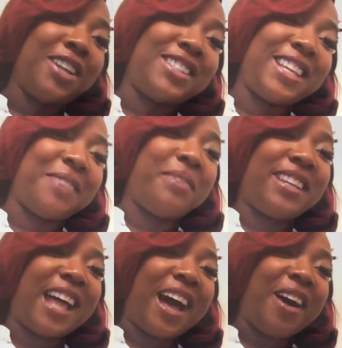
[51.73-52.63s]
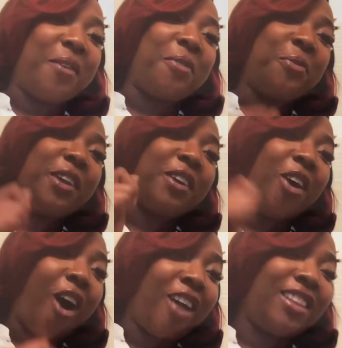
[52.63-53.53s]
sitting me down. We
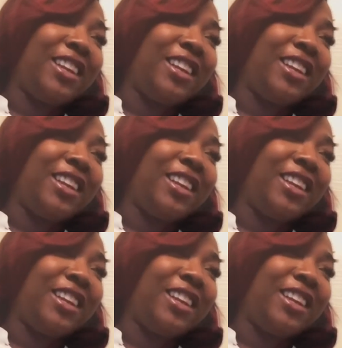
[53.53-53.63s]
calling